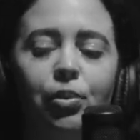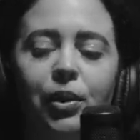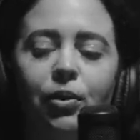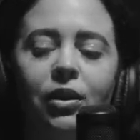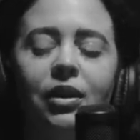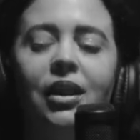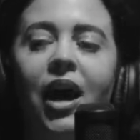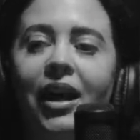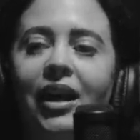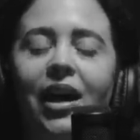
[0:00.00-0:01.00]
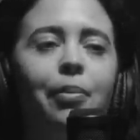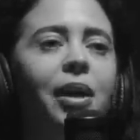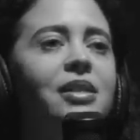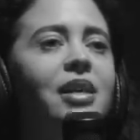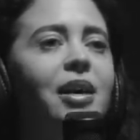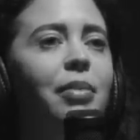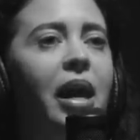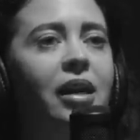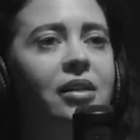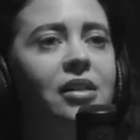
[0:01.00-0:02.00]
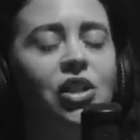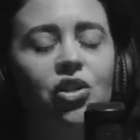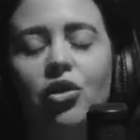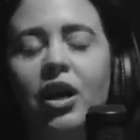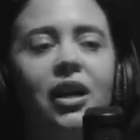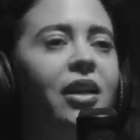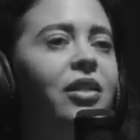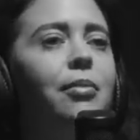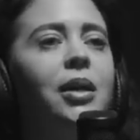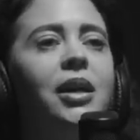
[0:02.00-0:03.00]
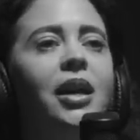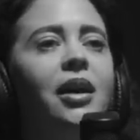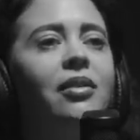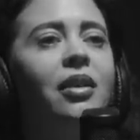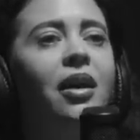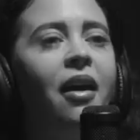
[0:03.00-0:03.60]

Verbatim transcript: people lining up outside banks just trying to get their money out